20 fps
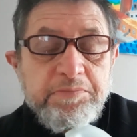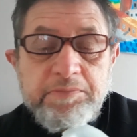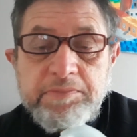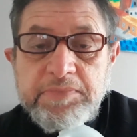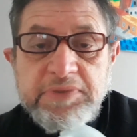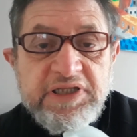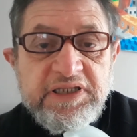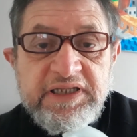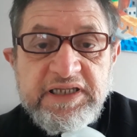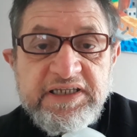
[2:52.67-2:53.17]

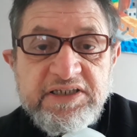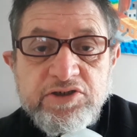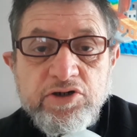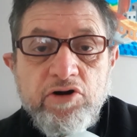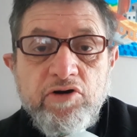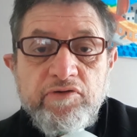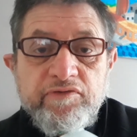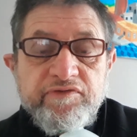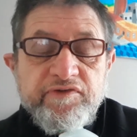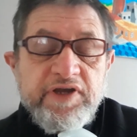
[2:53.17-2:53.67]
cleaned
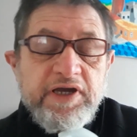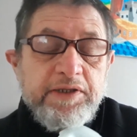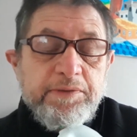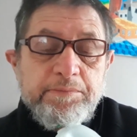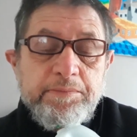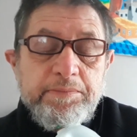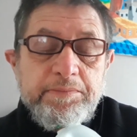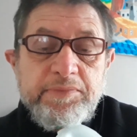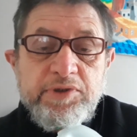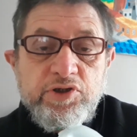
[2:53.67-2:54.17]
off.
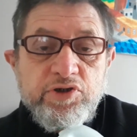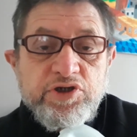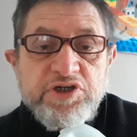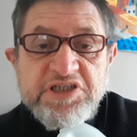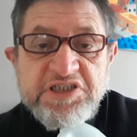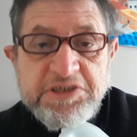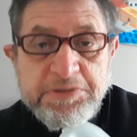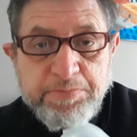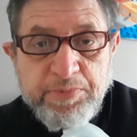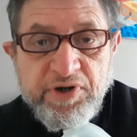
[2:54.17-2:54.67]
You can
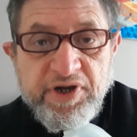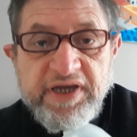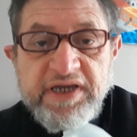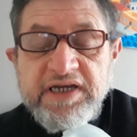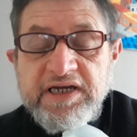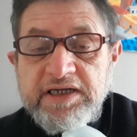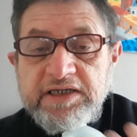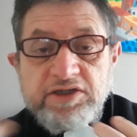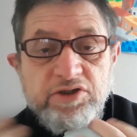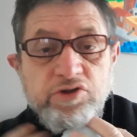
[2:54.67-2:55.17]
spray
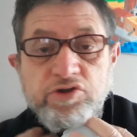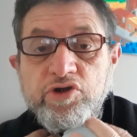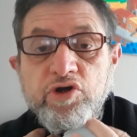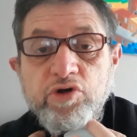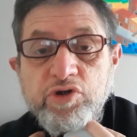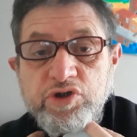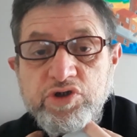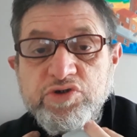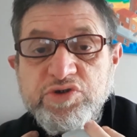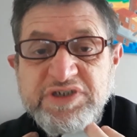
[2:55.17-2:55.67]
it. You're
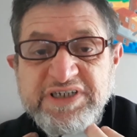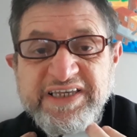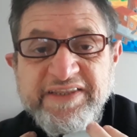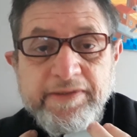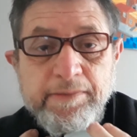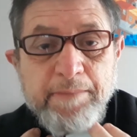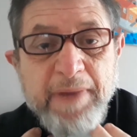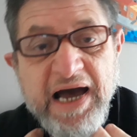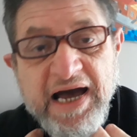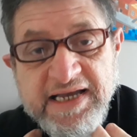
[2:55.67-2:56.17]
not using the
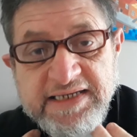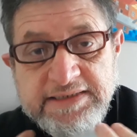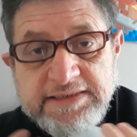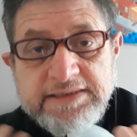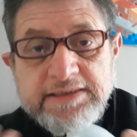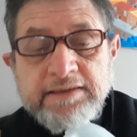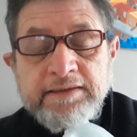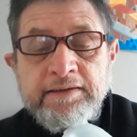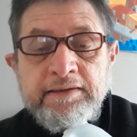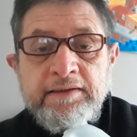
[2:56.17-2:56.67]

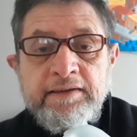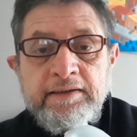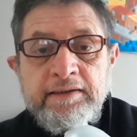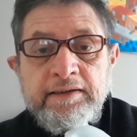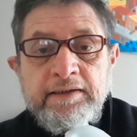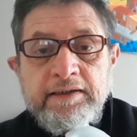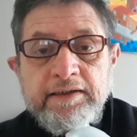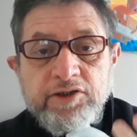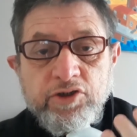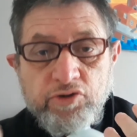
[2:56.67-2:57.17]
mask,
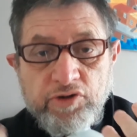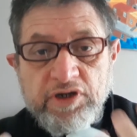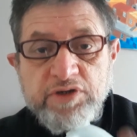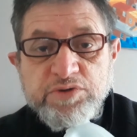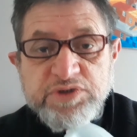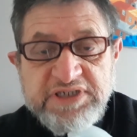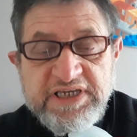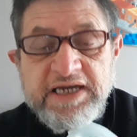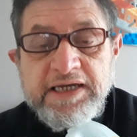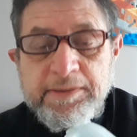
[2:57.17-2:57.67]
your
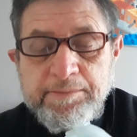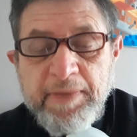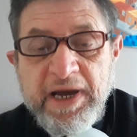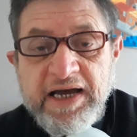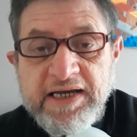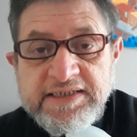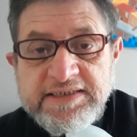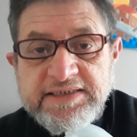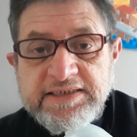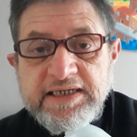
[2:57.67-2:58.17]
outside
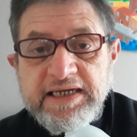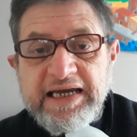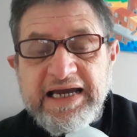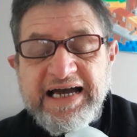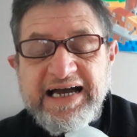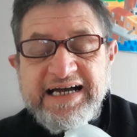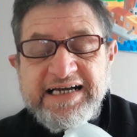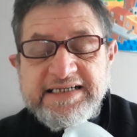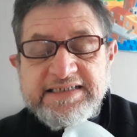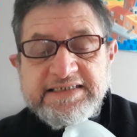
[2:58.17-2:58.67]
mask,
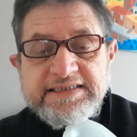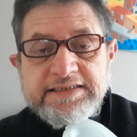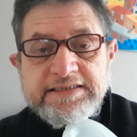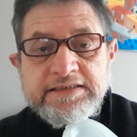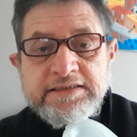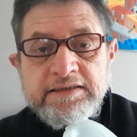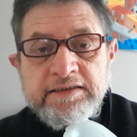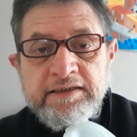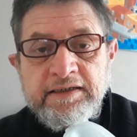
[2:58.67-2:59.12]
as